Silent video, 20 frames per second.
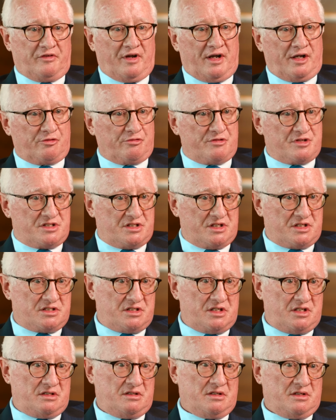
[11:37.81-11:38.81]

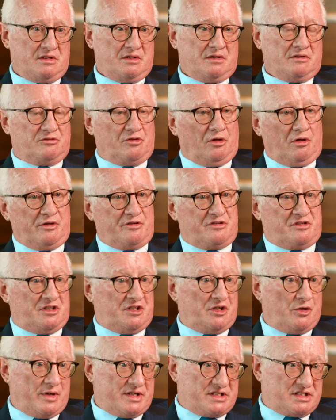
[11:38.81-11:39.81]
$160 a
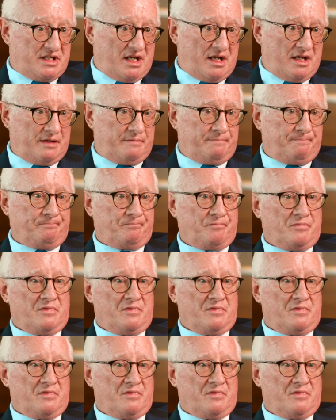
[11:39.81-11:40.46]
US tonne.